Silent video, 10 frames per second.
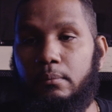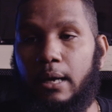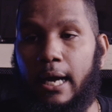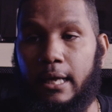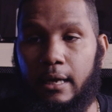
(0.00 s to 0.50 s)

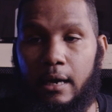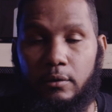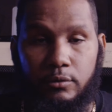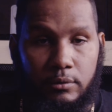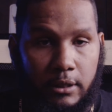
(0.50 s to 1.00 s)

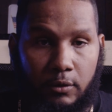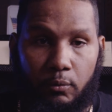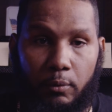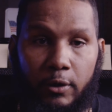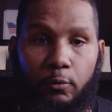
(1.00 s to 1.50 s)

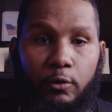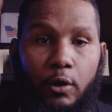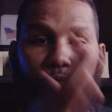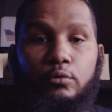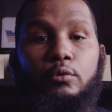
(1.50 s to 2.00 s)
it'll
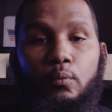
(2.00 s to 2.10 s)
go through the